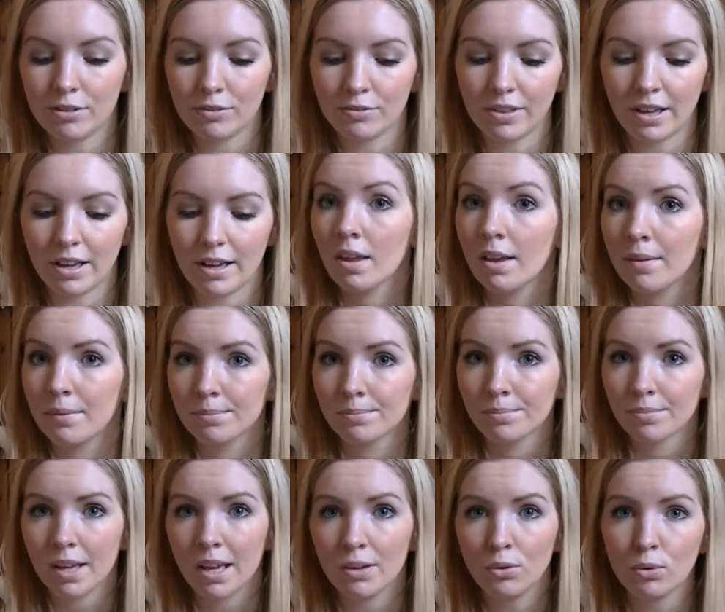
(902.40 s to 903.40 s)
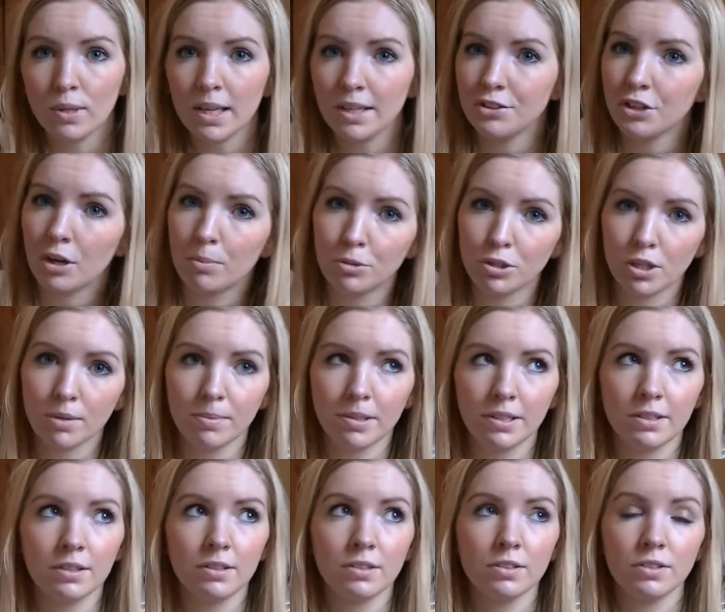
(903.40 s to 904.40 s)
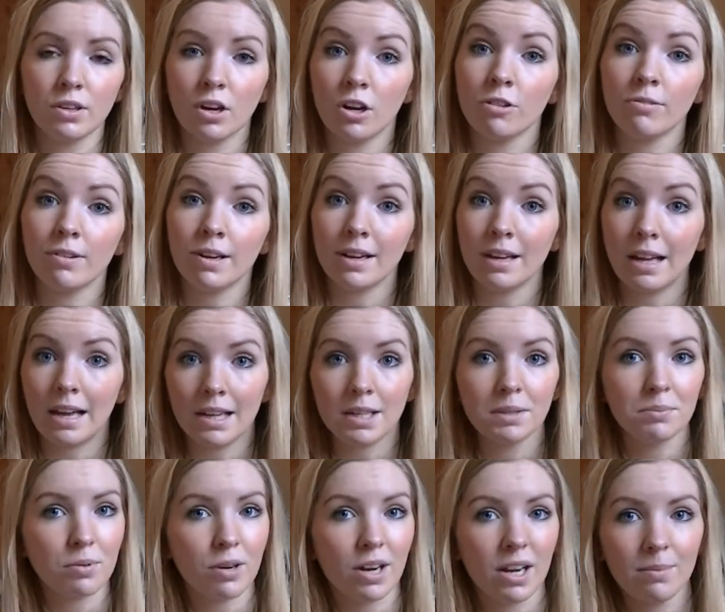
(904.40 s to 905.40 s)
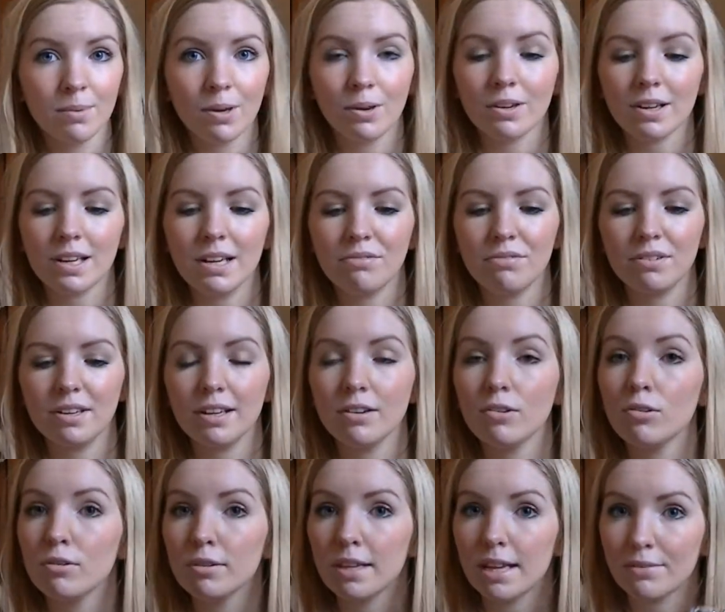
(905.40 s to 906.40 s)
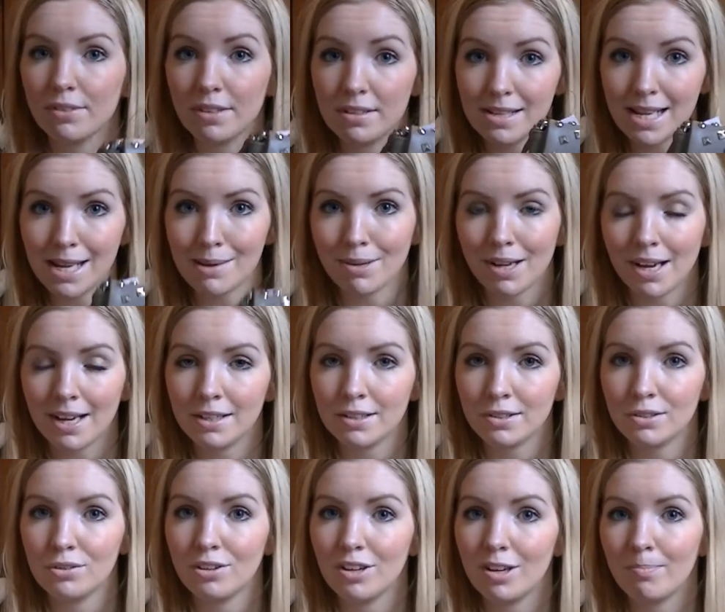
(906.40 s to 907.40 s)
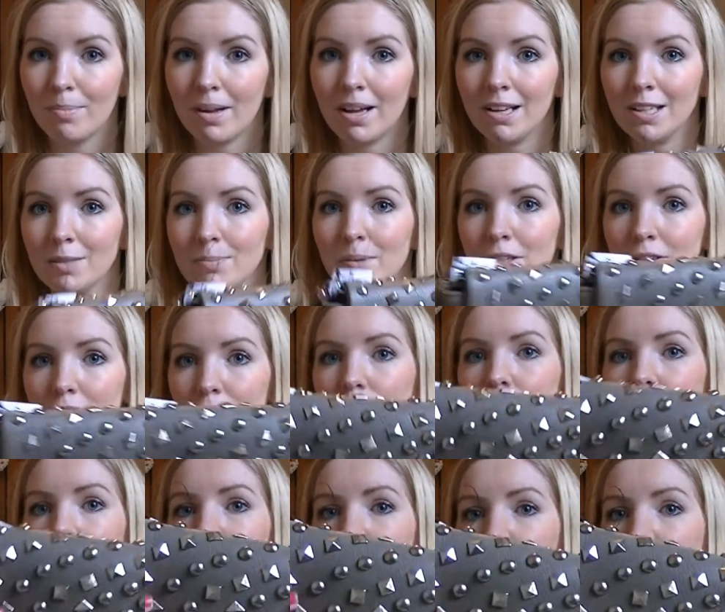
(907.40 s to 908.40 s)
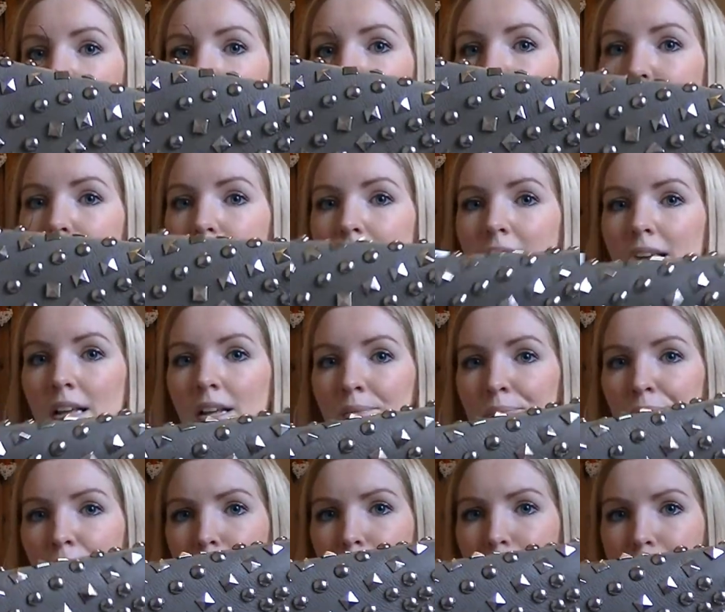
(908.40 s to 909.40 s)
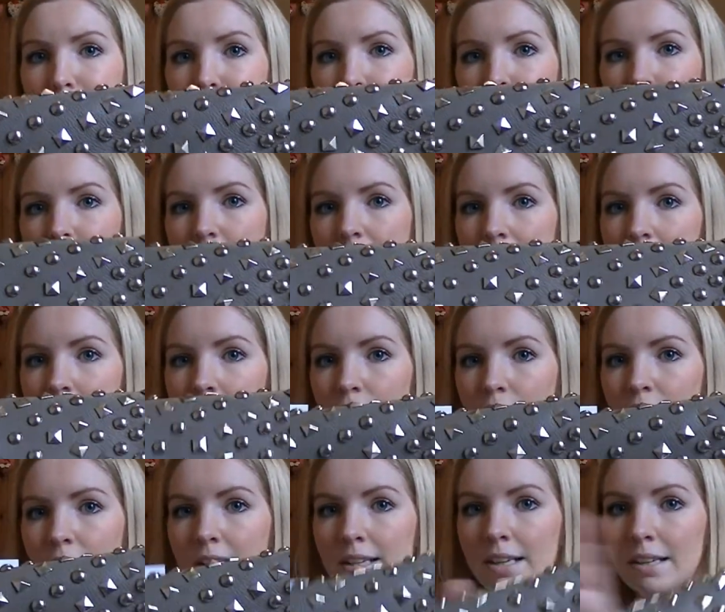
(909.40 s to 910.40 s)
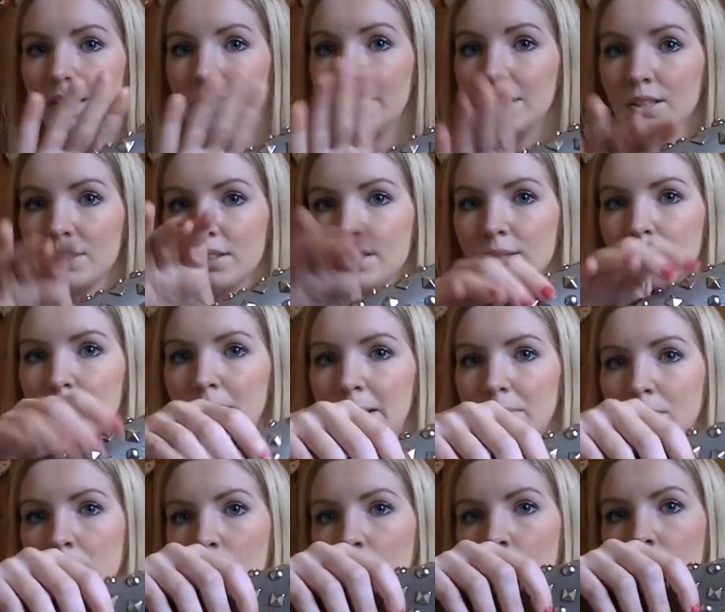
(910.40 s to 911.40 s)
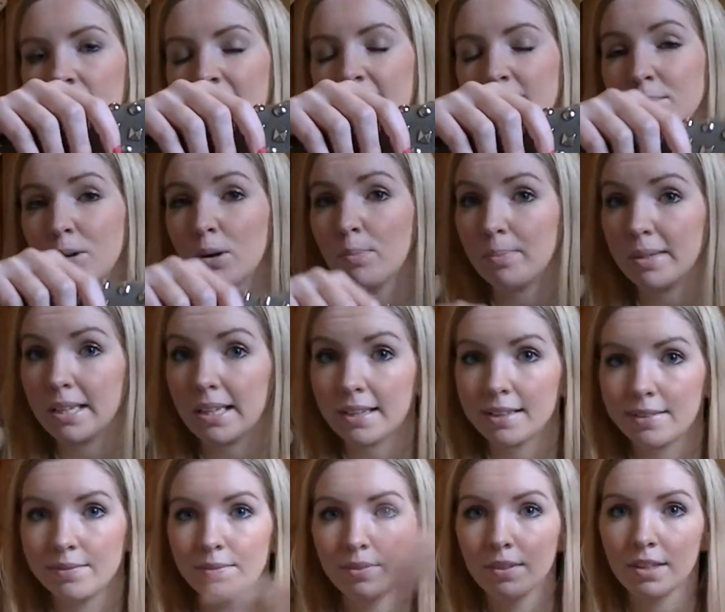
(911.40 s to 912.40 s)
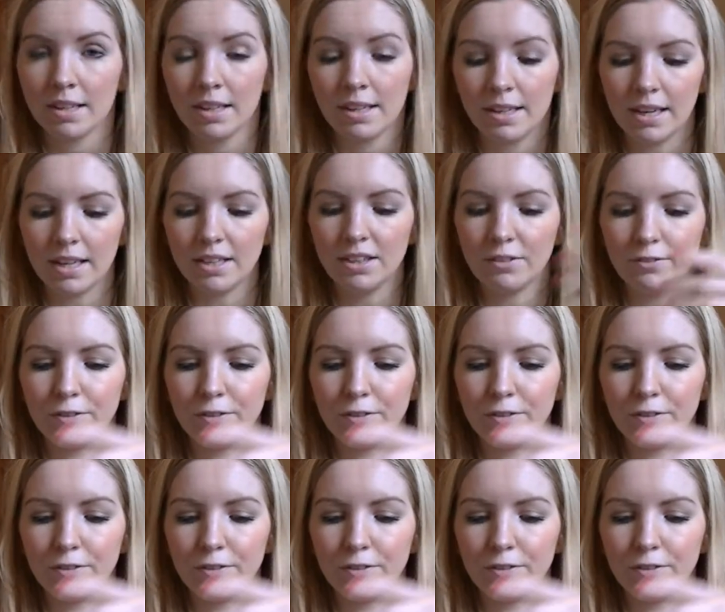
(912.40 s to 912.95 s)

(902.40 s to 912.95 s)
love that. I know like Topshop and Zara and Primark and everywhere all have the same kind of studded bags, but I just thought this was a bit of a different take on it, and I think this will be more like popular in the